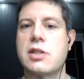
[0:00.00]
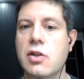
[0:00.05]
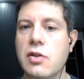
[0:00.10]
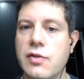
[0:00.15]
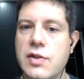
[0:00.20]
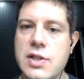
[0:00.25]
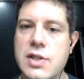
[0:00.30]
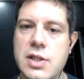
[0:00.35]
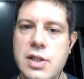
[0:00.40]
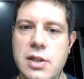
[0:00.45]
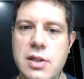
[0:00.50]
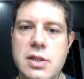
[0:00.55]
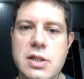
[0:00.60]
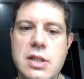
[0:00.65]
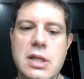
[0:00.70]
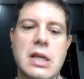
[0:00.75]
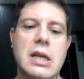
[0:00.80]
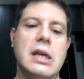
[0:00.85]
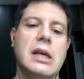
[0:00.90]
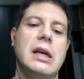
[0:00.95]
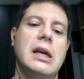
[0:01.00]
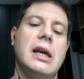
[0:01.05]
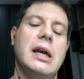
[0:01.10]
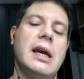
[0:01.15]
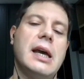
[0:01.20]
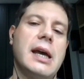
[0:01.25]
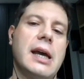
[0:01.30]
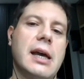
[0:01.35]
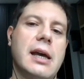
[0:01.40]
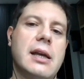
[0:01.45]
services.
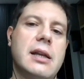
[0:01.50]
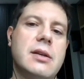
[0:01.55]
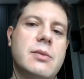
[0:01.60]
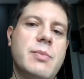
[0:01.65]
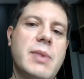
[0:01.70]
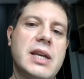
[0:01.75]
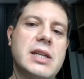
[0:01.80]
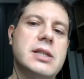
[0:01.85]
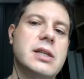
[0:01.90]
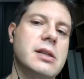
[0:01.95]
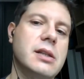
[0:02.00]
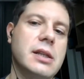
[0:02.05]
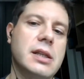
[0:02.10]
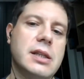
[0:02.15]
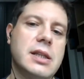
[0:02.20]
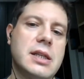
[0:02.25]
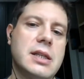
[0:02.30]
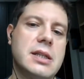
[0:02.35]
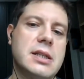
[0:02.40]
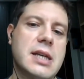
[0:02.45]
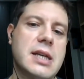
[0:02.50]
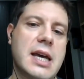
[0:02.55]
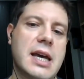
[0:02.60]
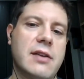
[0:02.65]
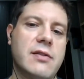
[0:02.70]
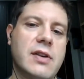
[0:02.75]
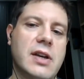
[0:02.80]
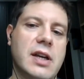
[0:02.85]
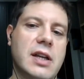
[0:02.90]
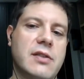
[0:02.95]
And basically these
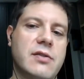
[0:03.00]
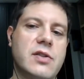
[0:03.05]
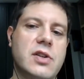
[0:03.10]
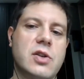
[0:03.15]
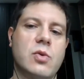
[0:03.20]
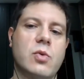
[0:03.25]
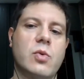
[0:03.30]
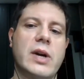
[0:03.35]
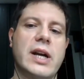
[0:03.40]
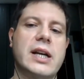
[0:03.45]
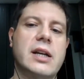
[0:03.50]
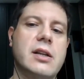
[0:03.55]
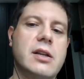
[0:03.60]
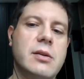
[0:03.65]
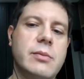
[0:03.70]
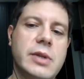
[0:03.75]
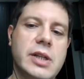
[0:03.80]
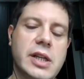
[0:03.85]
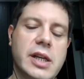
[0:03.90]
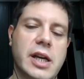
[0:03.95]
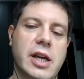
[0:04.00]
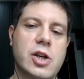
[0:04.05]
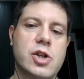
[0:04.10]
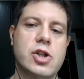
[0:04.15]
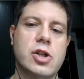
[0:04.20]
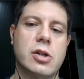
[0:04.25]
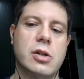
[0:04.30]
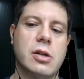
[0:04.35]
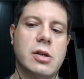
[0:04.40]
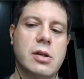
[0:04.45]
have kind of direct
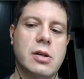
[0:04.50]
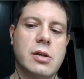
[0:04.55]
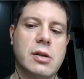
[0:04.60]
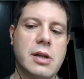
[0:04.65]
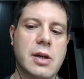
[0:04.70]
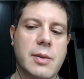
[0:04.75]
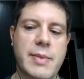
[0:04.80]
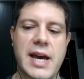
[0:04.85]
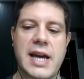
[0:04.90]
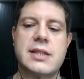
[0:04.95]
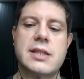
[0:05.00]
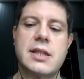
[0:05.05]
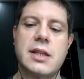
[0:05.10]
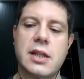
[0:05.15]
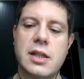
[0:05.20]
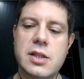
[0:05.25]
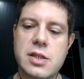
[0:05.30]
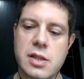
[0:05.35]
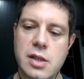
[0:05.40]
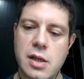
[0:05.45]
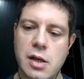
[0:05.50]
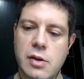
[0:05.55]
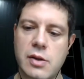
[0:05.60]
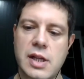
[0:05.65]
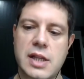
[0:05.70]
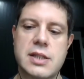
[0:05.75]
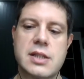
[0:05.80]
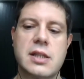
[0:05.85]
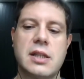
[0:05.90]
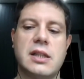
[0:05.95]
communication capacities. So
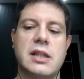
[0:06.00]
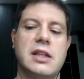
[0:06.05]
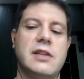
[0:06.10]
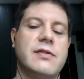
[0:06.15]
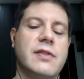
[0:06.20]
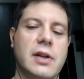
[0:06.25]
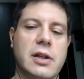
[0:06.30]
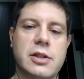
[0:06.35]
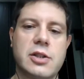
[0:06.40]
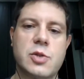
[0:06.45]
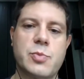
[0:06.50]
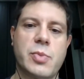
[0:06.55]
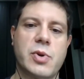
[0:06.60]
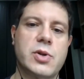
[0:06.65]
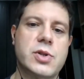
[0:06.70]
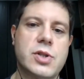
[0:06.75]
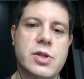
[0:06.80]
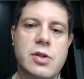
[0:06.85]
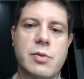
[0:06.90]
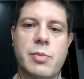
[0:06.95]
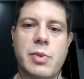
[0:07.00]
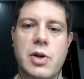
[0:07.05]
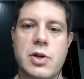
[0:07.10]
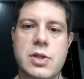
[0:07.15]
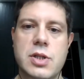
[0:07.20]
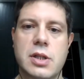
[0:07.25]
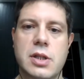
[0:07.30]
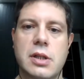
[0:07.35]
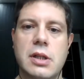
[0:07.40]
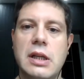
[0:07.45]
that's the default is
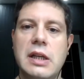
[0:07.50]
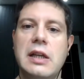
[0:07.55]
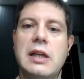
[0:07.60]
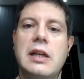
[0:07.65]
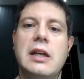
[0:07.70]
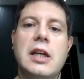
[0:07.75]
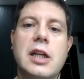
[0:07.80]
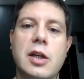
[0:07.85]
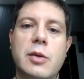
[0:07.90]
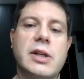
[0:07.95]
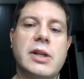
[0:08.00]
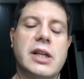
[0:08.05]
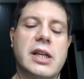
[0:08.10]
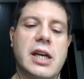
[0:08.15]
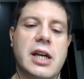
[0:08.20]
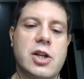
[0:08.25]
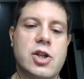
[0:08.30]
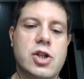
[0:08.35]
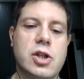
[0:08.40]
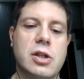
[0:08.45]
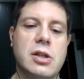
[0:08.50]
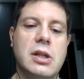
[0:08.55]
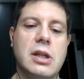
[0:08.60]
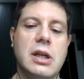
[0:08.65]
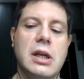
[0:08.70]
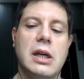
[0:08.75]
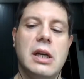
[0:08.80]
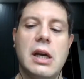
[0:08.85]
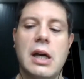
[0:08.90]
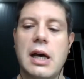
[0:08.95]
person-to-person -person communication
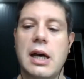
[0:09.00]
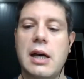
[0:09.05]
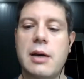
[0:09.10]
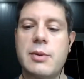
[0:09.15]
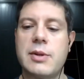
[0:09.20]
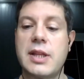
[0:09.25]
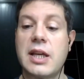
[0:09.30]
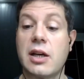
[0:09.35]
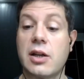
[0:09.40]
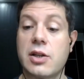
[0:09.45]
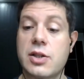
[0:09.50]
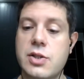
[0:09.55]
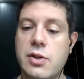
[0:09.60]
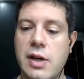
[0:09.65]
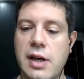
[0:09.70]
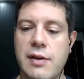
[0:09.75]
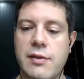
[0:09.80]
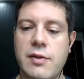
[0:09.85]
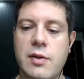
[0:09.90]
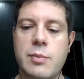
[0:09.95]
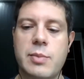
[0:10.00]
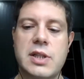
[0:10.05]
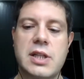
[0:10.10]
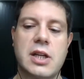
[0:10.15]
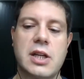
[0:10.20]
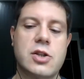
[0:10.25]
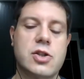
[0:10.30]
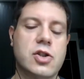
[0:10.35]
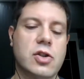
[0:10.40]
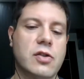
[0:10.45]
uh, but they also have the
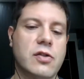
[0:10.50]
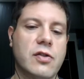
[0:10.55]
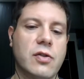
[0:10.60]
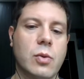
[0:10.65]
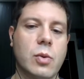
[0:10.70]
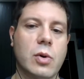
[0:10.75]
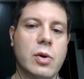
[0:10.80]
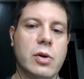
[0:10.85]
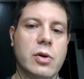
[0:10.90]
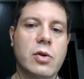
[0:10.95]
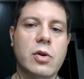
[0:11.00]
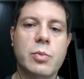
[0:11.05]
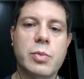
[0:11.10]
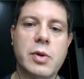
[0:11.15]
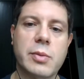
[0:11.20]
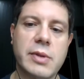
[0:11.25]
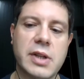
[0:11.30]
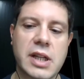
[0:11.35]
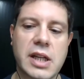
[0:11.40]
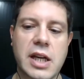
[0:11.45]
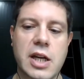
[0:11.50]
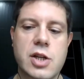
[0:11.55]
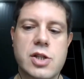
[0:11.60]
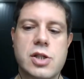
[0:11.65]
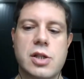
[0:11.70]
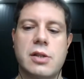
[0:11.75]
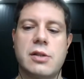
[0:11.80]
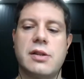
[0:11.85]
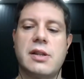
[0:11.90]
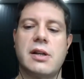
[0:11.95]
potential for group
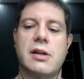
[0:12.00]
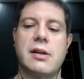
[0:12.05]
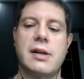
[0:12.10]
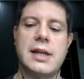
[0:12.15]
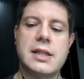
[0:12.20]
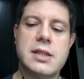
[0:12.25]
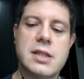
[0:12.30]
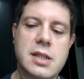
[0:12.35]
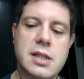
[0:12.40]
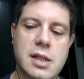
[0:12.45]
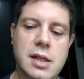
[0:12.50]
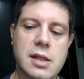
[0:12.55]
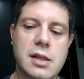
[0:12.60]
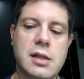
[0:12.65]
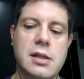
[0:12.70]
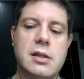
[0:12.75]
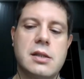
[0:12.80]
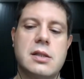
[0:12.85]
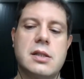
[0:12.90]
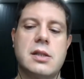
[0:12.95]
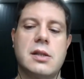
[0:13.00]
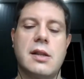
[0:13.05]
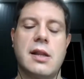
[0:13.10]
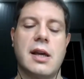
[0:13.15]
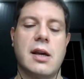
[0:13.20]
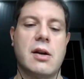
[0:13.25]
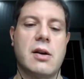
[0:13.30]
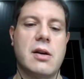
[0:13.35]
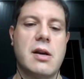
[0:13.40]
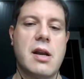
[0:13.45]
communication. They're instant.
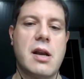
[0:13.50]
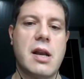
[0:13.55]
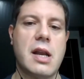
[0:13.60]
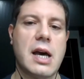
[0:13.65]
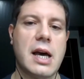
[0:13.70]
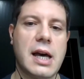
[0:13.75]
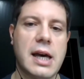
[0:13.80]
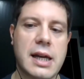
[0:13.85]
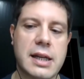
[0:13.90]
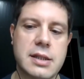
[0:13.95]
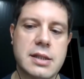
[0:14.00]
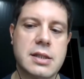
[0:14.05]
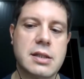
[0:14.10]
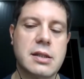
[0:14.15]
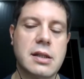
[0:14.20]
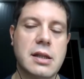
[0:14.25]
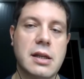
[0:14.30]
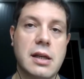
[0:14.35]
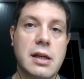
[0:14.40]
They are not